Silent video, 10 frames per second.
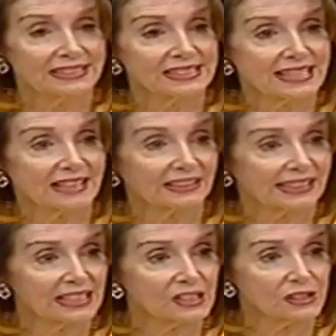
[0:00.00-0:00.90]
this
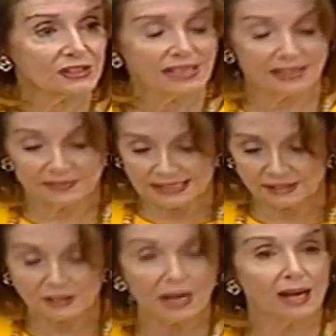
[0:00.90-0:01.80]
delegation at
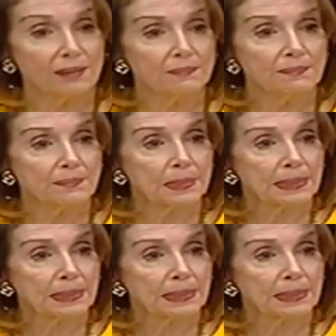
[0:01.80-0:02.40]
this time.